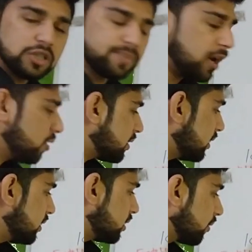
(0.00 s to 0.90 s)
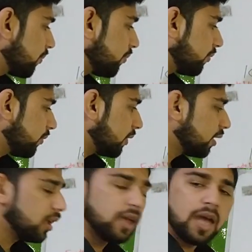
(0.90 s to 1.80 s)
dysbiosis,
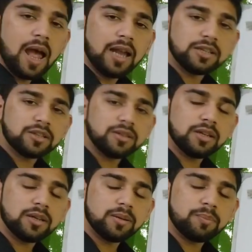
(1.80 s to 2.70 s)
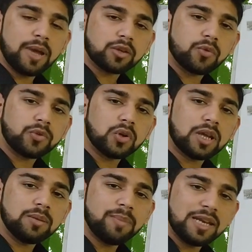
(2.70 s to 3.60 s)

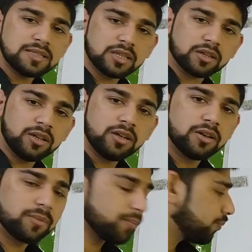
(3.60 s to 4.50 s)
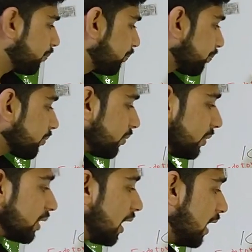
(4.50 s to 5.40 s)
microflora imbalance occur.
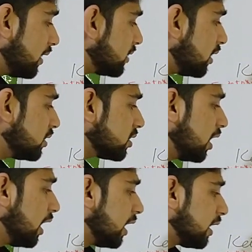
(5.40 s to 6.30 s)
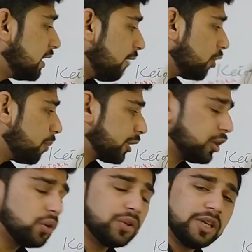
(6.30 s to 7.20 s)
As a result, level of
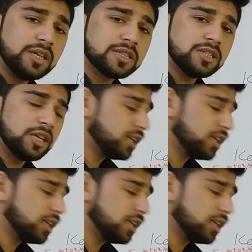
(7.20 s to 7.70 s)
bacteroidetes